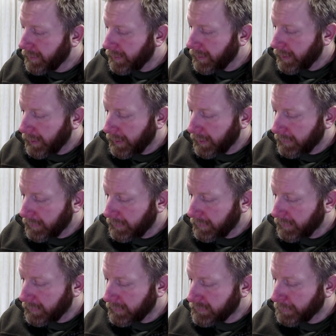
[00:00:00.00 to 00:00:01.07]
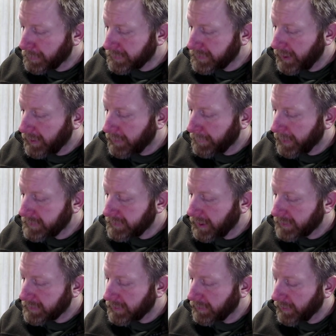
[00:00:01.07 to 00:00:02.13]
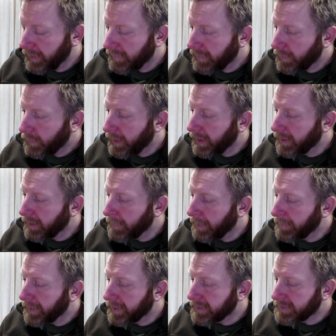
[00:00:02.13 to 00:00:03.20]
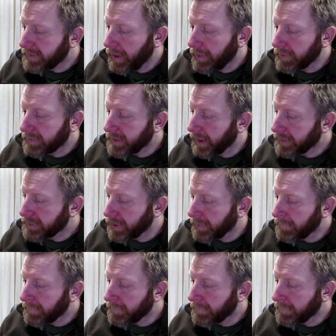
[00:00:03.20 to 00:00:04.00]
And superseded by Section 3 of the 20th Amendment is another section.